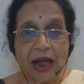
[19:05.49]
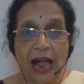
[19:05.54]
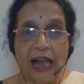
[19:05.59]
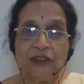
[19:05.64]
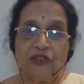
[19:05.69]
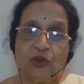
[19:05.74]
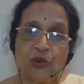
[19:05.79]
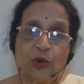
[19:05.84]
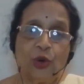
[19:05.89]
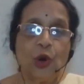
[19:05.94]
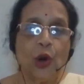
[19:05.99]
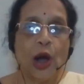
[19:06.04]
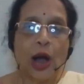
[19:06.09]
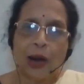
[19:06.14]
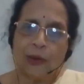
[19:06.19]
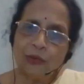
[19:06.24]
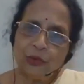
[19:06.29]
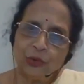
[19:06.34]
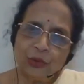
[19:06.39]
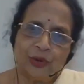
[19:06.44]
I should know
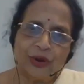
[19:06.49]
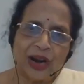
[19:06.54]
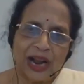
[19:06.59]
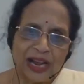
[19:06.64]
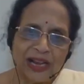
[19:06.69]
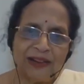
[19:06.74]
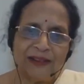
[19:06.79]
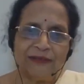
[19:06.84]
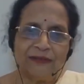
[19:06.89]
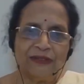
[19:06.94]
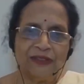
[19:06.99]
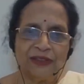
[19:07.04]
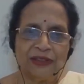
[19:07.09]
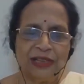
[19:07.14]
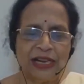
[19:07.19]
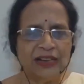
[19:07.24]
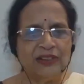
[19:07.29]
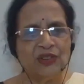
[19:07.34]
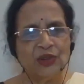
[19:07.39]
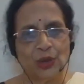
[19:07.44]
how to drive.
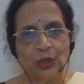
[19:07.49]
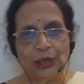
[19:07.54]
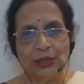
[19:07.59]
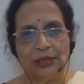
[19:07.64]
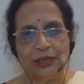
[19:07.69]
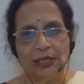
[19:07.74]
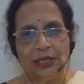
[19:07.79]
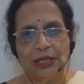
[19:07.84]
That's all.